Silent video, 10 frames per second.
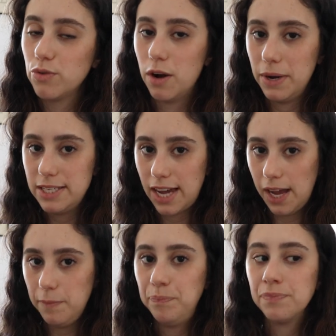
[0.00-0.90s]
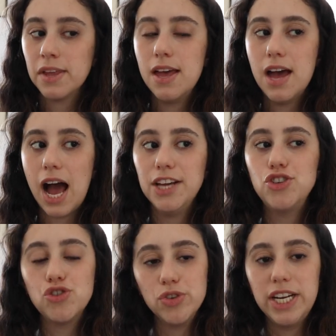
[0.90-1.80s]
throughout my day, I
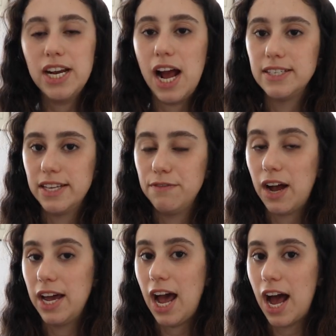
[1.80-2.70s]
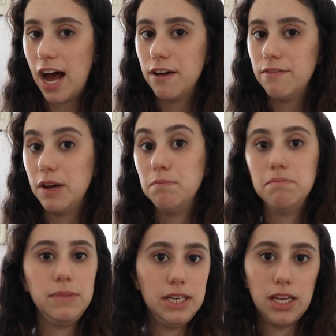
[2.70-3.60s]
treat it as if I have a
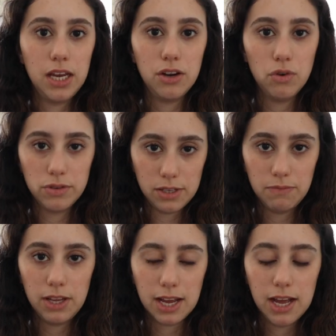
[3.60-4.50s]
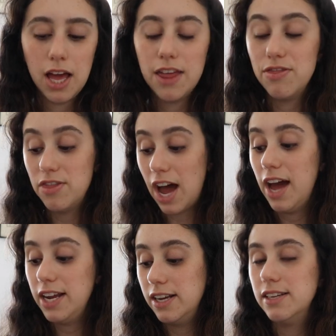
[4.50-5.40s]
meeting or something.
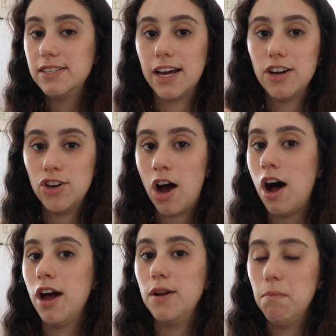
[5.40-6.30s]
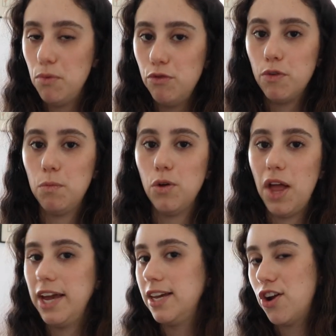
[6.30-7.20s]
That is a non-movable.
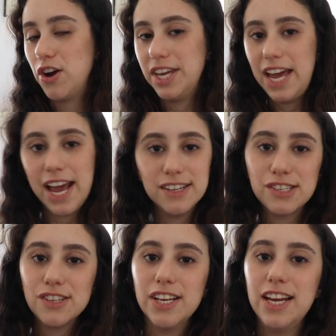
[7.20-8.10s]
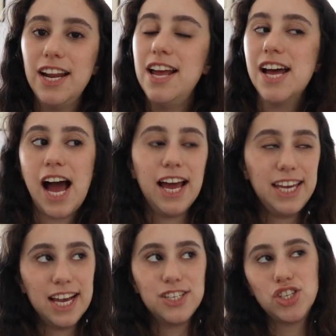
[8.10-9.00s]
I cannot cancel it. I
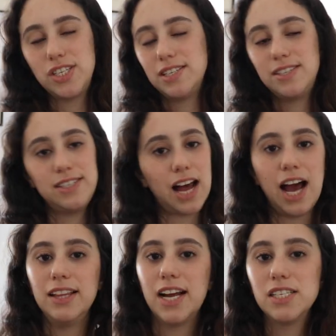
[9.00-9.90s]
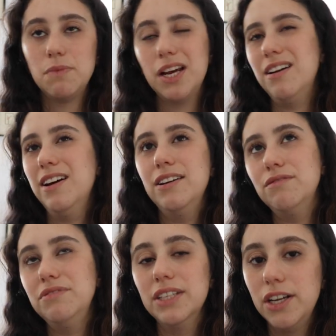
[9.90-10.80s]
can't just decide last minute, I
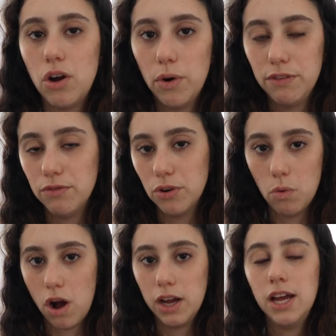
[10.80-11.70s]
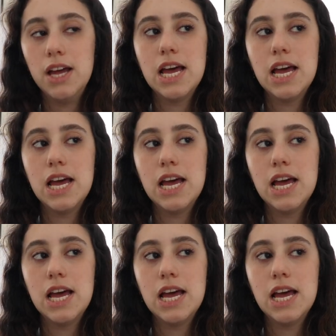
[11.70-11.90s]
don't feel like going for a walk.